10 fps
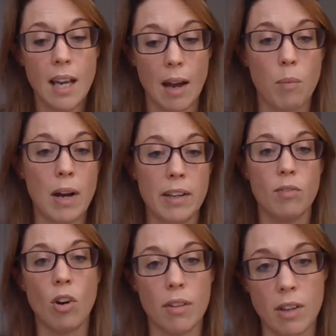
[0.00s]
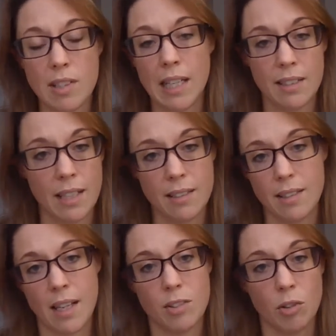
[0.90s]
and where you've got those linked data
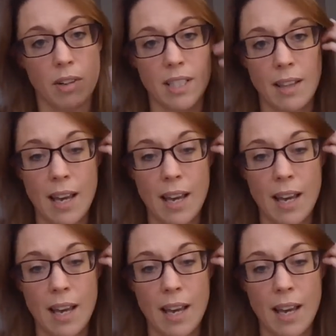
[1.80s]
sets already